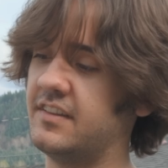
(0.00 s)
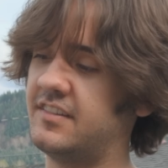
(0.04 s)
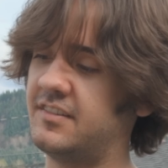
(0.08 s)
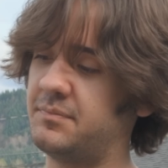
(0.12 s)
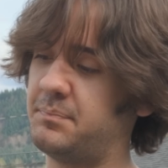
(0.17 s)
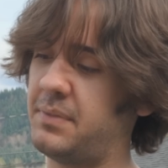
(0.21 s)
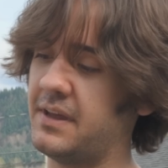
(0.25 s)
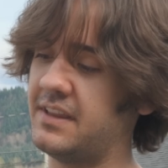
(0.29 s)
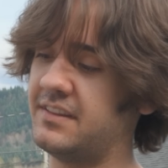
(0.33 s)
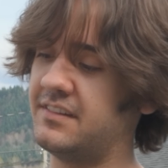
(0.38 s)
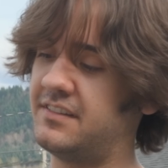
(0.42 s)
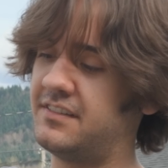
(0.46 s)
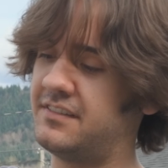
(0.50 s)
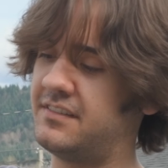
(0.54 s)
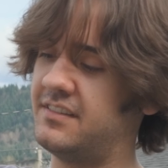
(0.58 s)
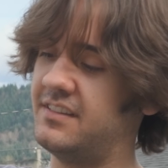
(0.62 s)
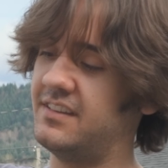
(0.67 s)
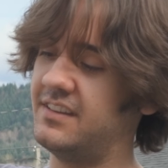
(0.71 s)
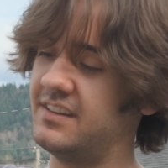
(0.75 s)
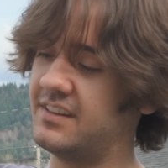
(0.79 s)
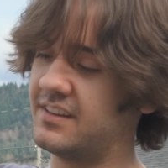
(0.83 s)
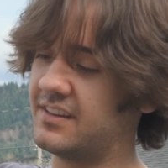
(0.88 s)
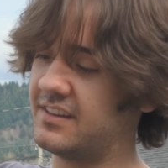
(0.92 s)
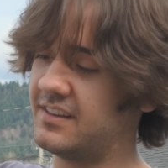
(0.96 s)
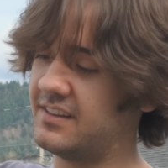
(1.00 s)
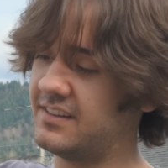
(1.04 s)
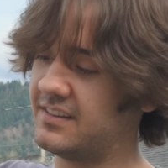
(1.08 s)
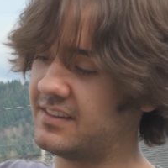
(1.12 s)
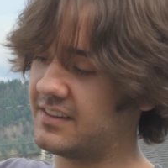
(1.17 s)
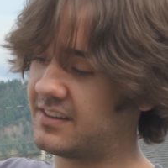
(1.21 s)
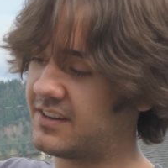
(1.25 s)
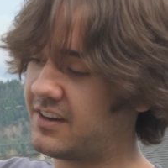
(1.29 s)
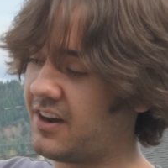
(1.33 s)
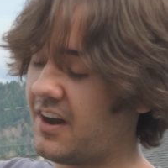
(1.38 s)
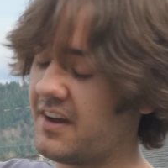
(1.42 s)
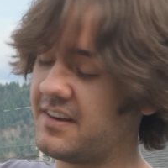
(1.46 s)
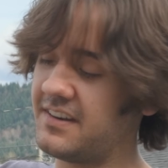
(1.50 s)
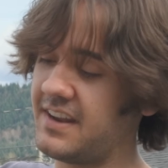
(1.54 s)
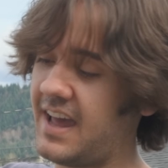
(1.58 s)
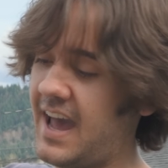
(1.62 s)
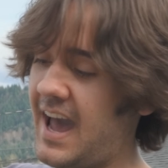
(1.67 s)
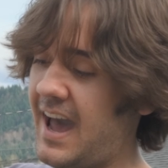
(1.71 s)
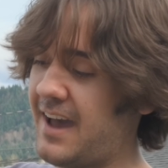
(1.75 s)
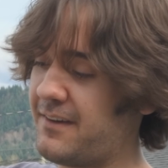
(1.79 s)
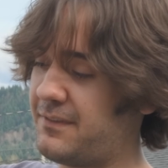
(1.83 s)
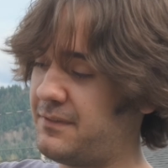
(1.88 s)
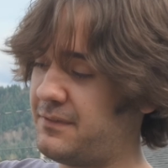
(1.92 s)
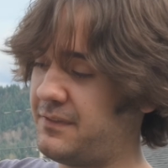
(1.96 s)
that's been cut in
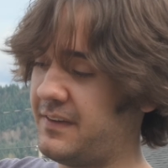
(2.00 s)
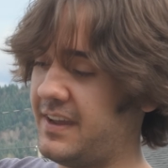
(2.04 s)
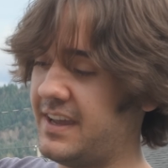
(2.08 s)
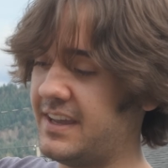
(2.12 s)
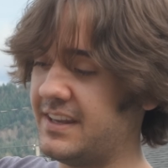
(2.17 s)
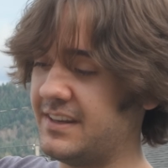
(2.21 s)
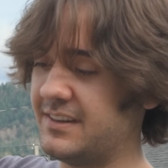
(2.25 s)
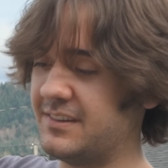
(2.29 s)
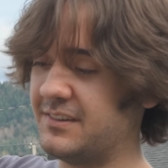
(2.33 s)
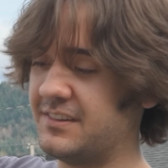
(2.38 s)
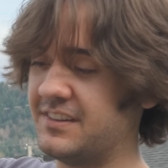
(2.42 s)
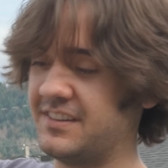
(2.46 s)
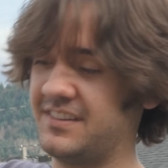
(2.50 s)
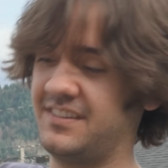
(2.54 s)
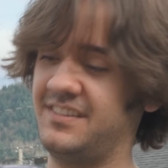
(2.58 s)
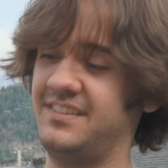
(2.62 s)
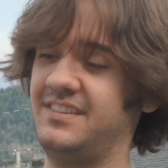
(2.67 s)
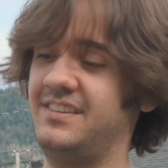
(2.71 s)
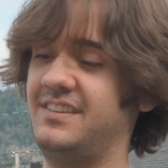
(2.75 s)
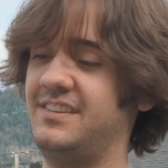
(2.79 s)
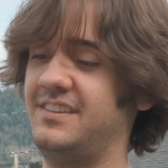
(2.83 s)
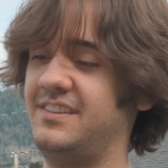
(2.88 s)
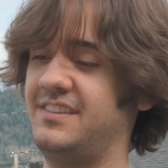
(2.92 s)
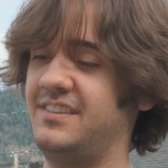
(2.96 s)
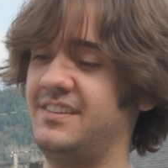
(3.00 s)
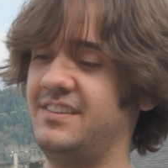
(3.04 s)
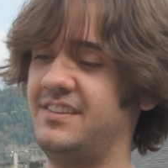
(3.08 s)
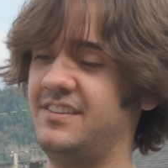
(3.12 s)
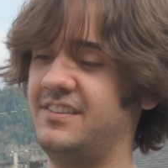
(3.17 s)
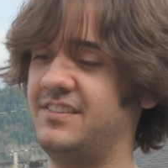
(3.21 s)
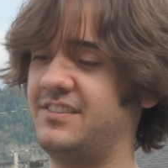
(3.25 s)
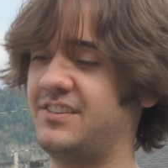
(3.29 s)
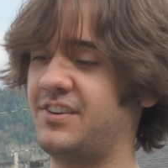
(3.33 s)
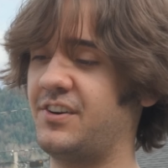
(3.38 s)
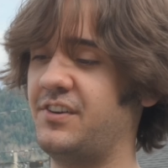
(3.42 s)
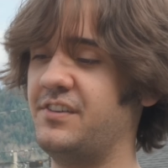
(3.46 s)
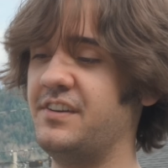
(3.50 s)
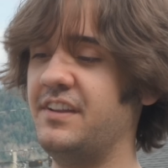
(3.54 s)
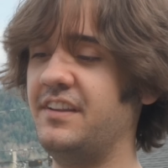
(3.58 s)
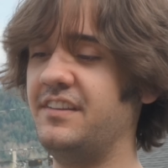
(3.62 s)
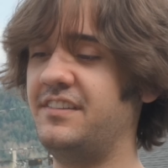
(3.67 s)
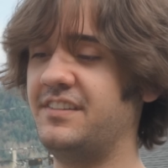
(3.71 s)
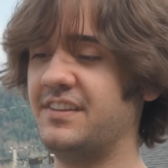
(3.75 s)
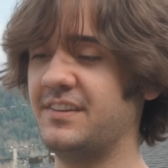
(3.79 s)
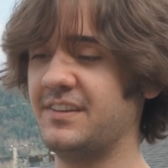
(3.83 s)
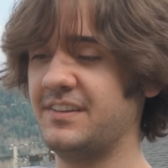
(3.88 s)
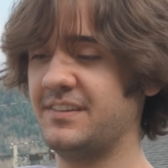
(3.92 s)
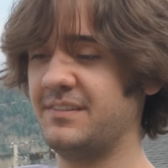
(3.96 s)
half and turned
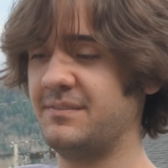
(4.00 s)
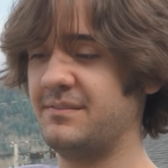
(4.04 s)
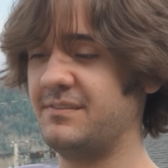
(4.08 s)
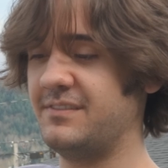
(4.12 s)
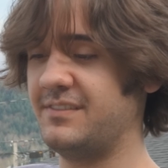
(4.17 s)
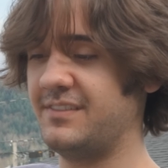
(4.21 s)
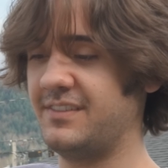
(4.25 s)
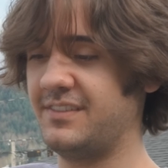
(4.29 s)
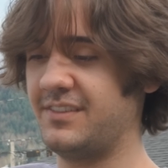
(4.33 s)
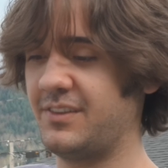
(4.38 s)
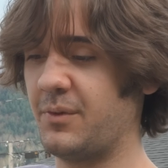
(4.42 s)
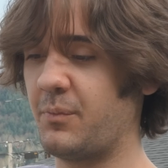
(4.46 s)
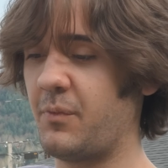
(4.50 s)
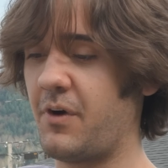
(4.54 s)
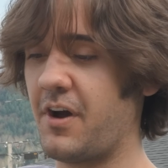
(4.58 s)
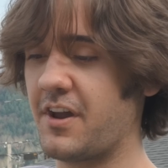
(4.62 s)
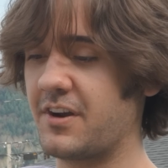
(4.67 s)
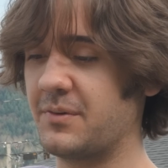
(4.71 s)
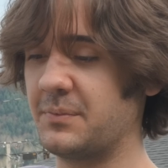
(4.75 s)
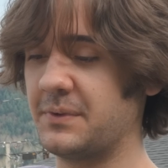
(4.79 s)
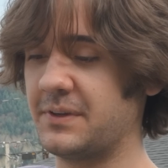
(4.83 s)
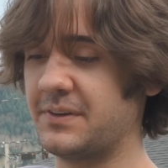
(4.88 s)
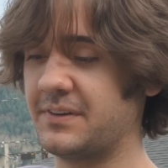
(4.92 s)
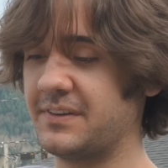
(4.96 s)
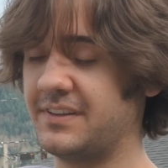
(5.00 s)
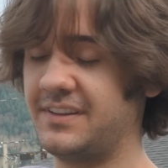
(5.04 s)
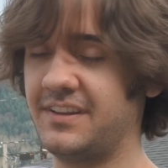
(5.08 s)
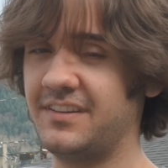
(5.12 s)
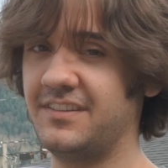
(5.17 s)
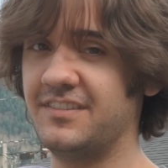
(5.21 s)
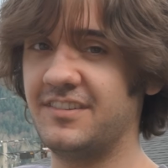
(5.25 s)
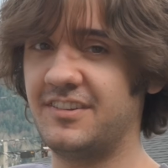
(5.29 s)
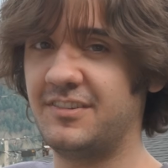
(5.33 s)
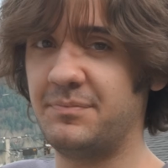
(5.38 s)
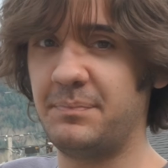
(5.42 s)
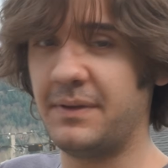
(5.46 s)
into the water wheel. It doesn't